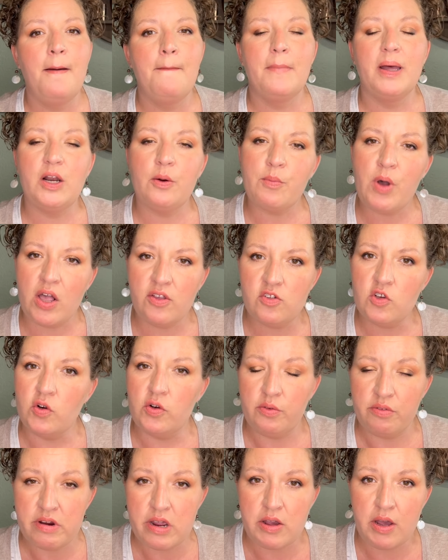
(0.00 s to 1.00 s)
but I'm also a
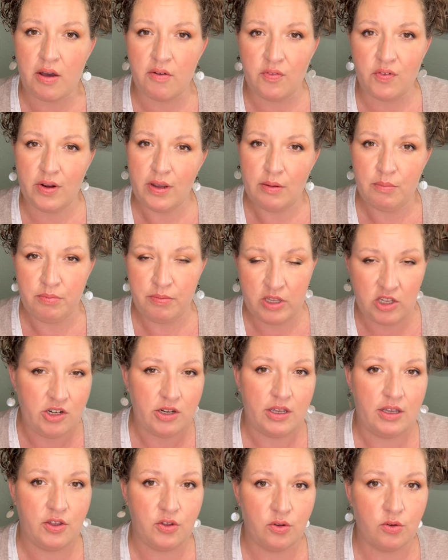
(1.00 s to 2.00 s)
recovering
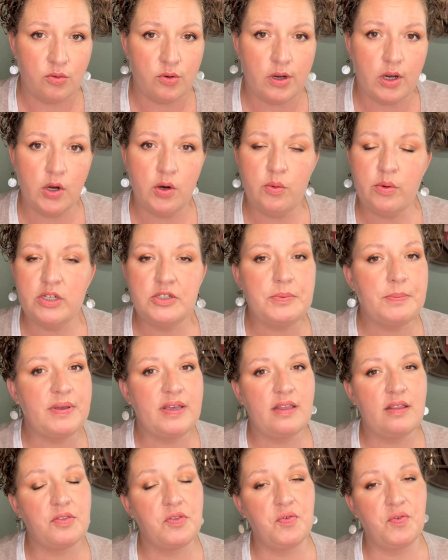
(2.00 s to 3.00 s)
beauty guru, which
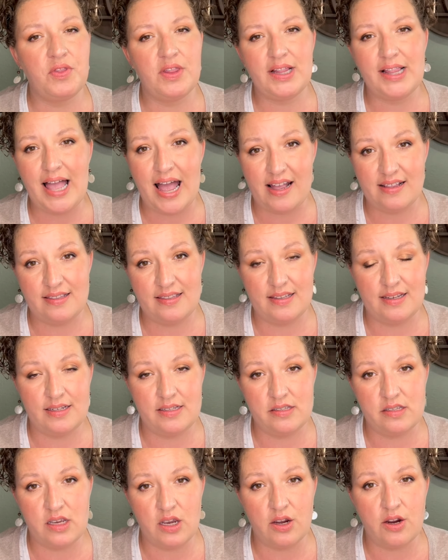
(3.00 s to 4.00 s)
means for the last
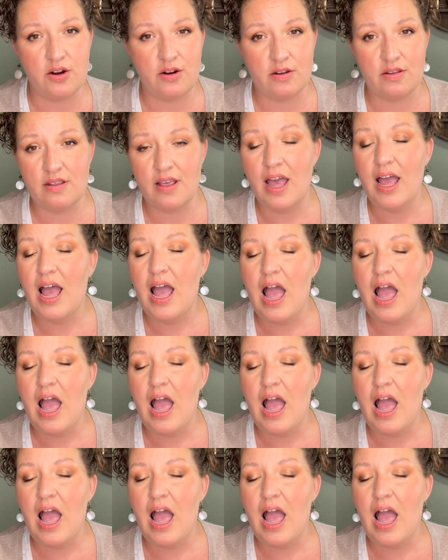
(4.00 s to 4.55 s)
six years,